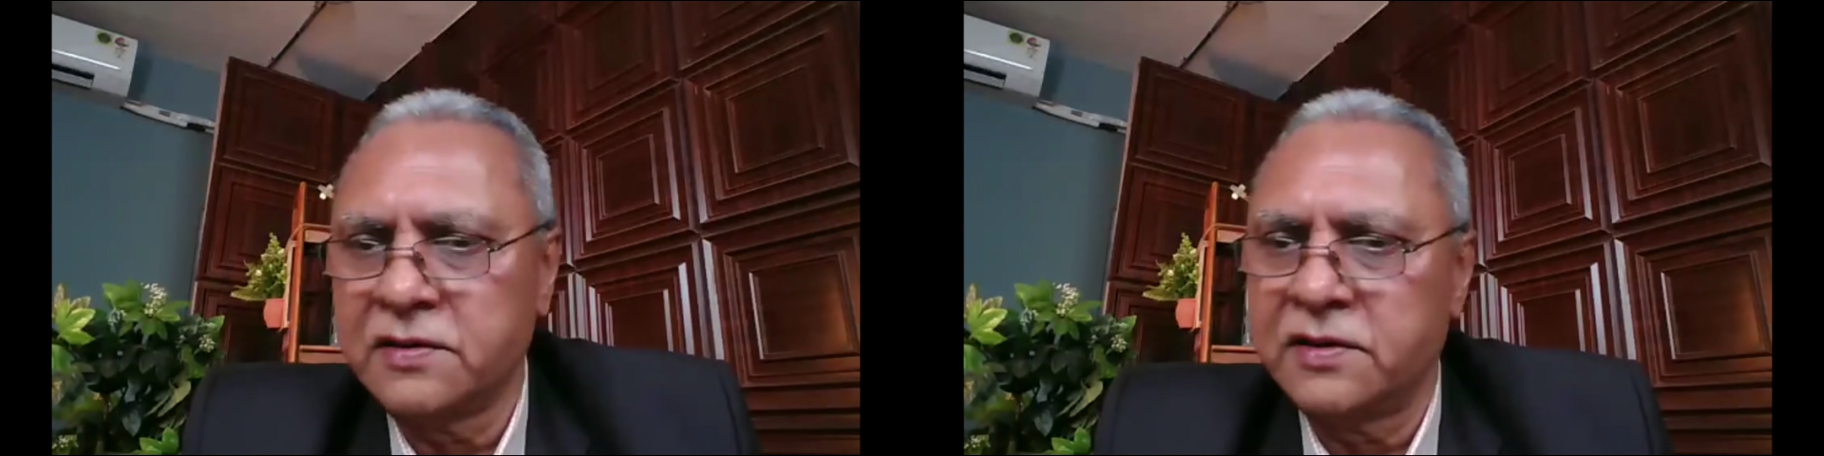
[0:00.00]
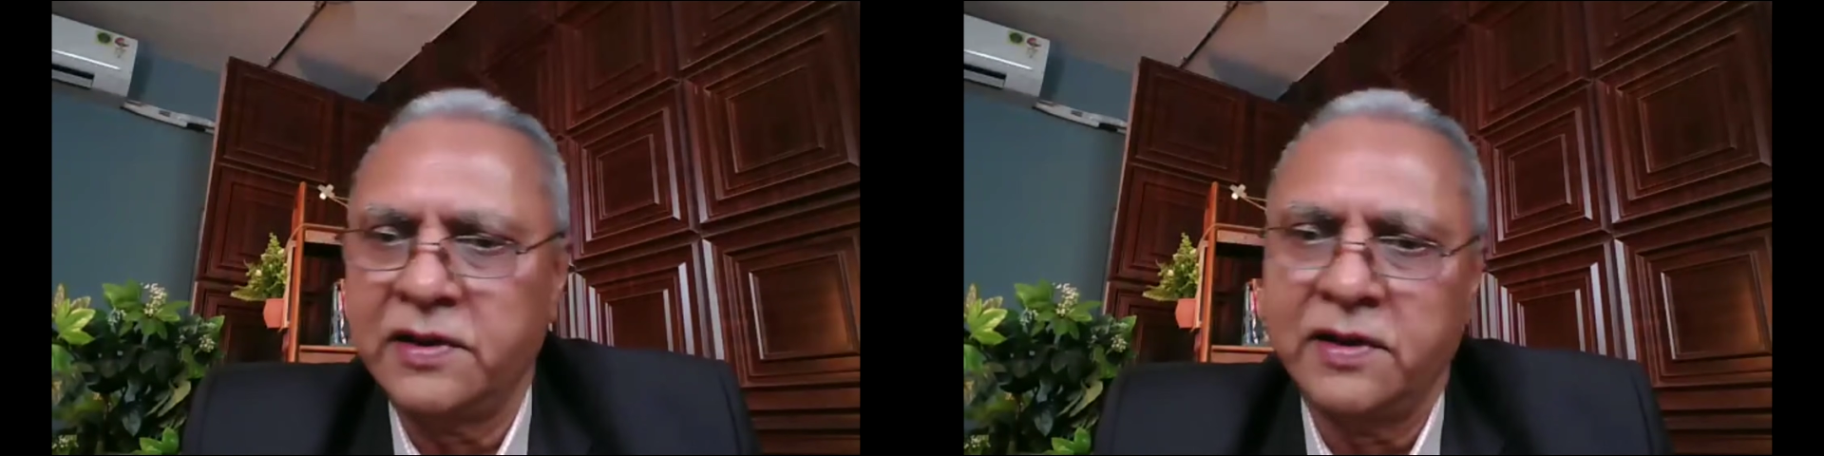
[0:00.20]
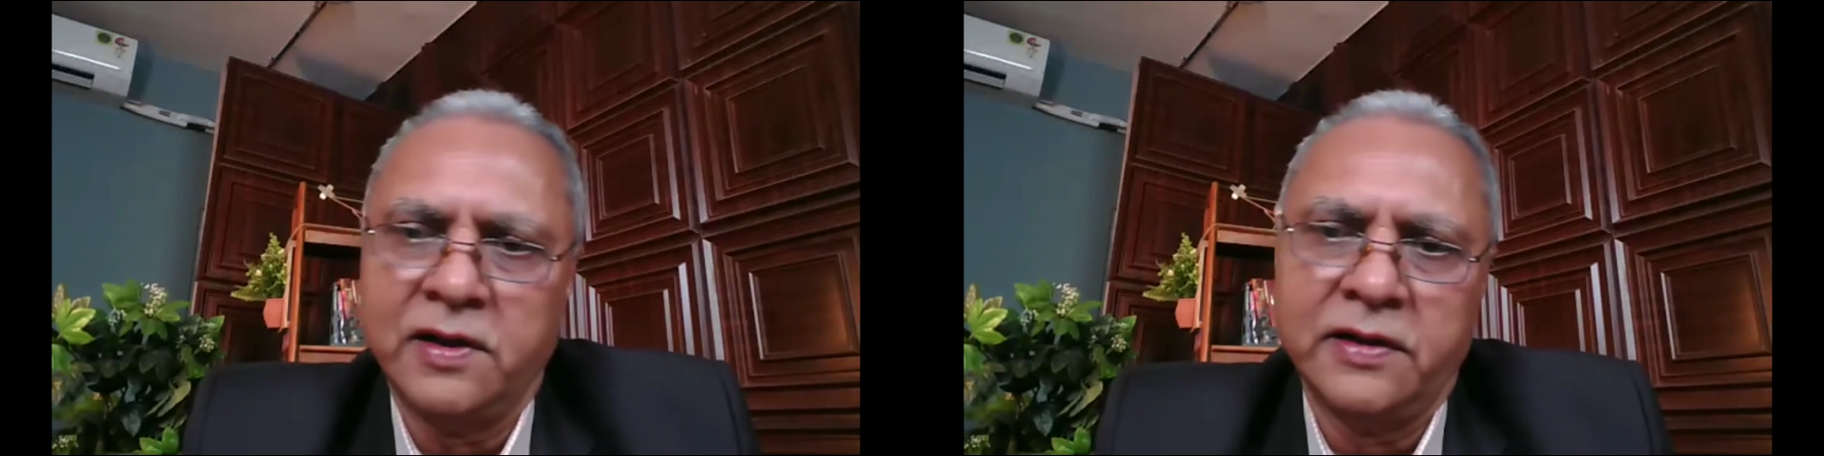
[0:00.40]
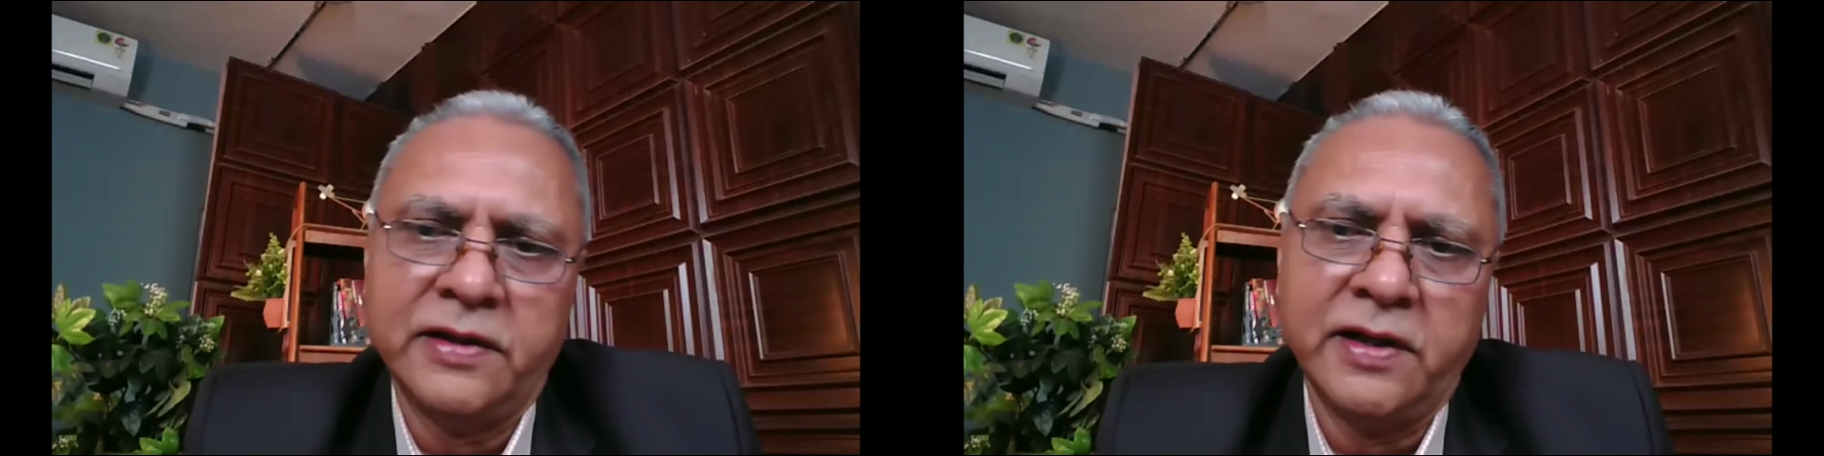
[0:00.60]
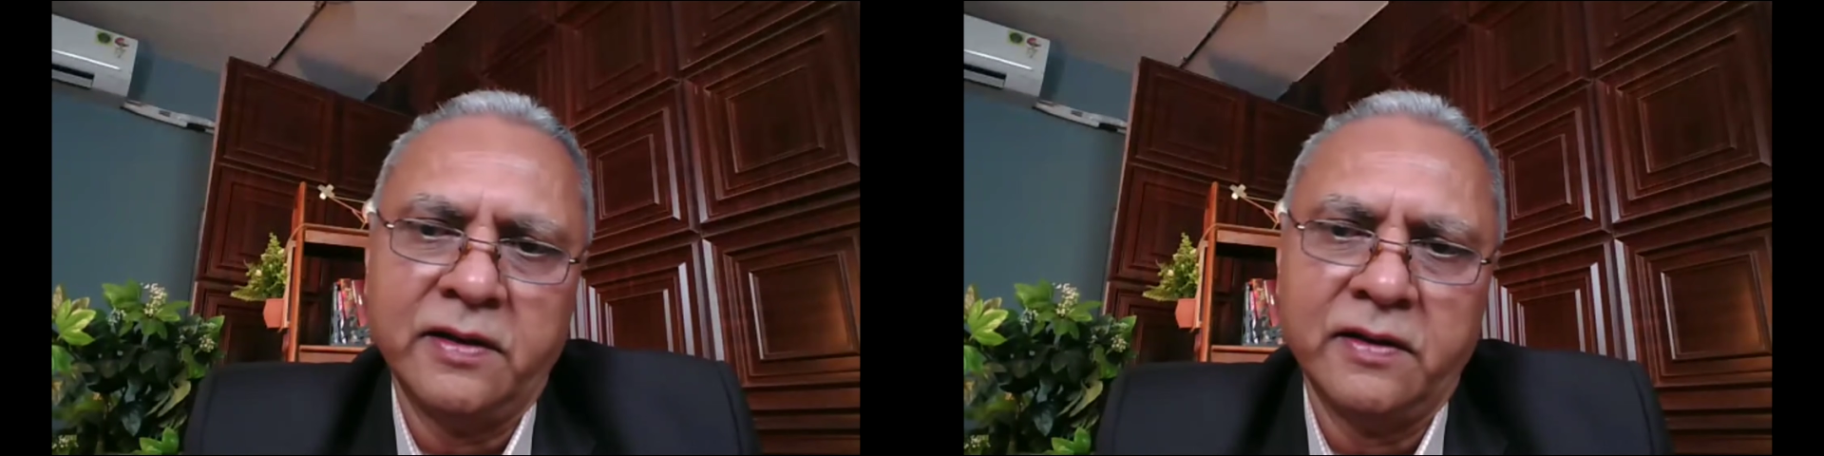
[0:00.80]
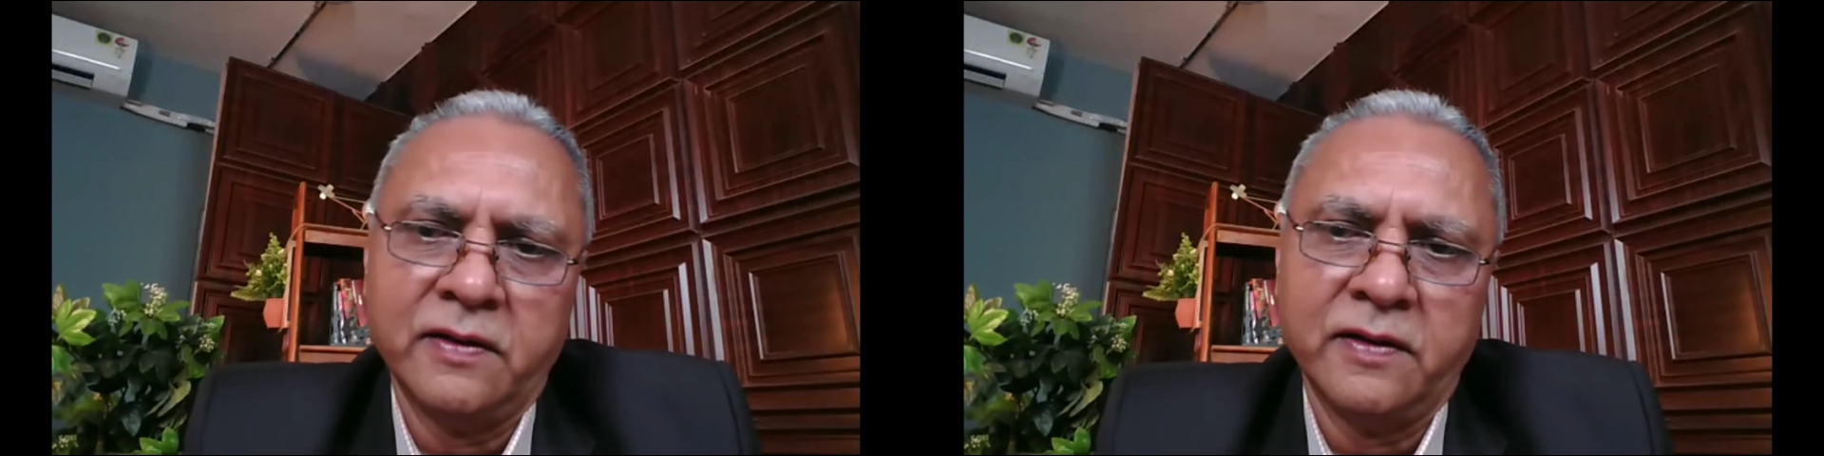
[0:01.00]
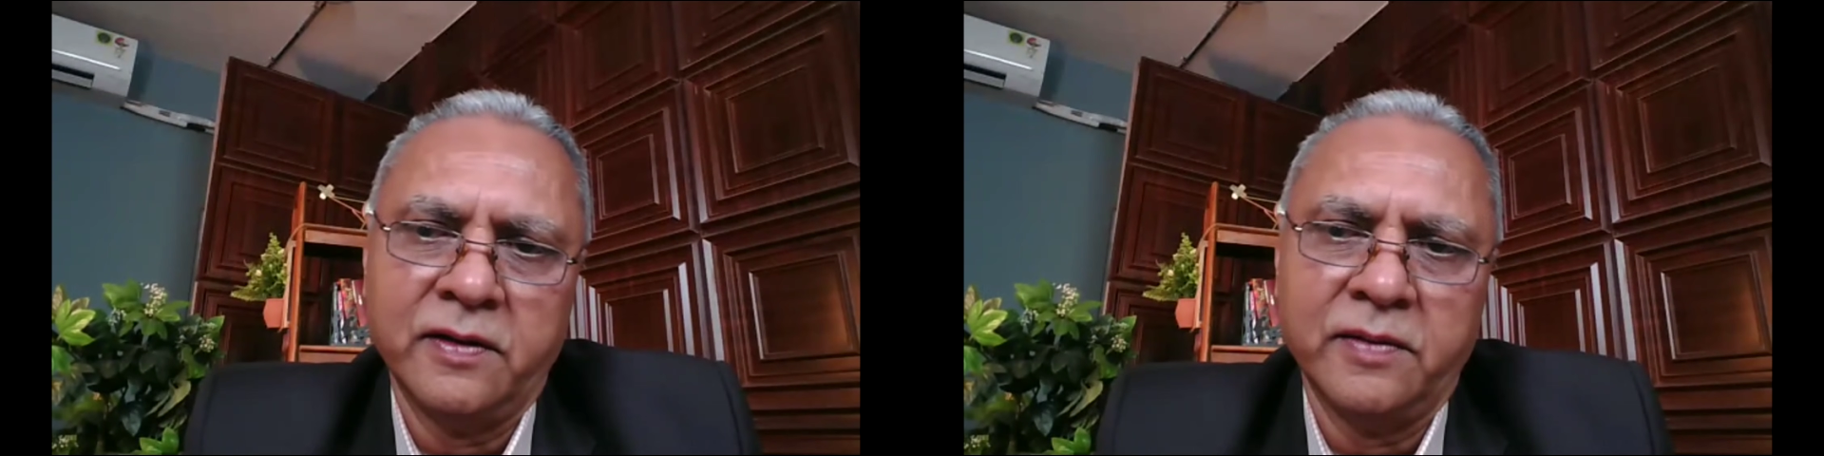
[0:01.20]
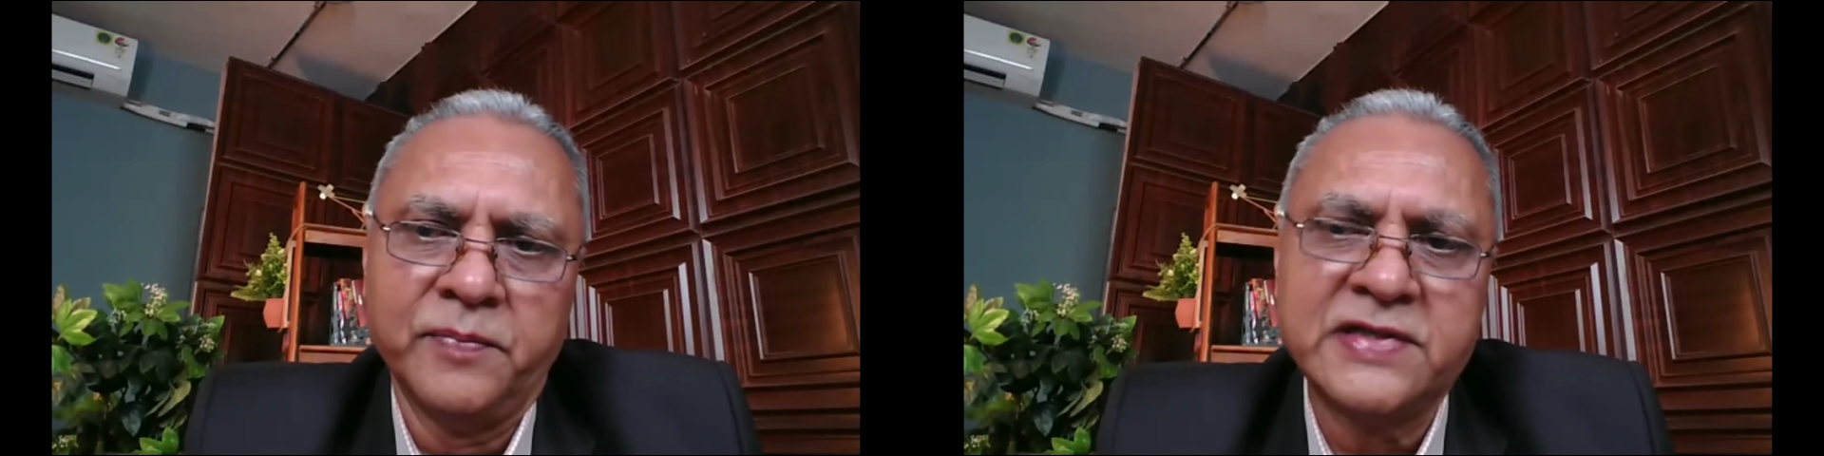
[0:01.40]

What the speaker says: yeah, then